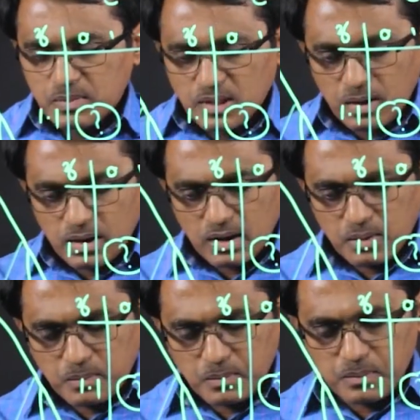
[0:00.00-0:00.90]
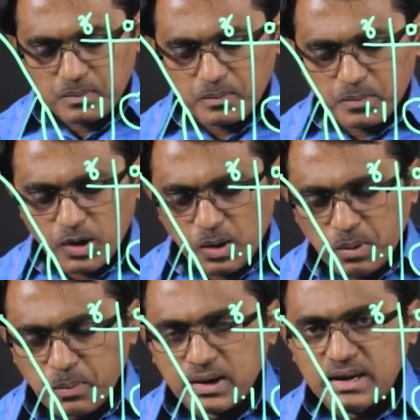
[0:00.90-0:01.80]
the
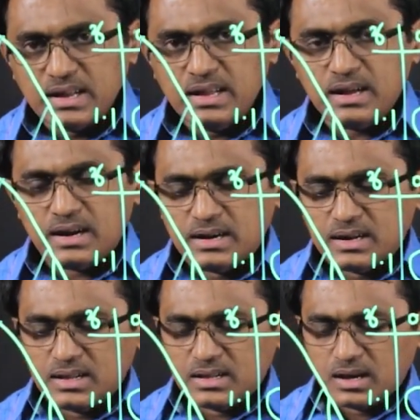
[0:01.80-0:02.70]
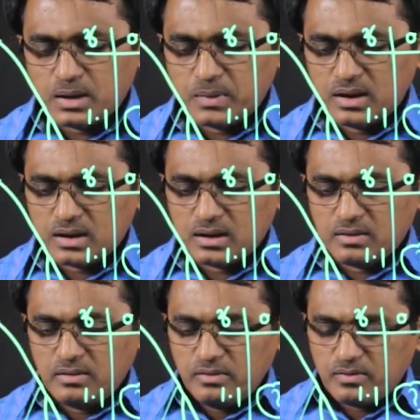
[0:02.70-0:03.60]
probability under the normal
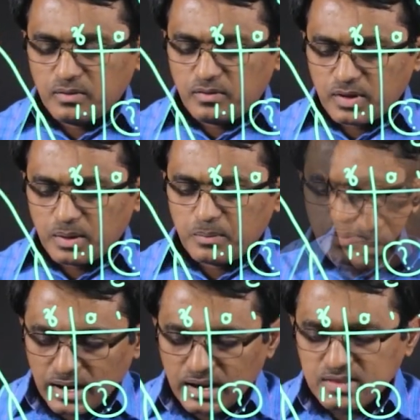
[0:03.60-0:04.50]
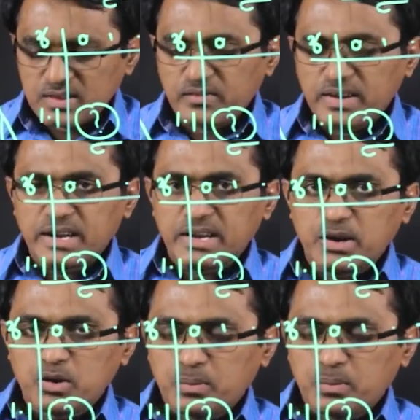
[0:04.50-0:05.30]
curve from minus infinity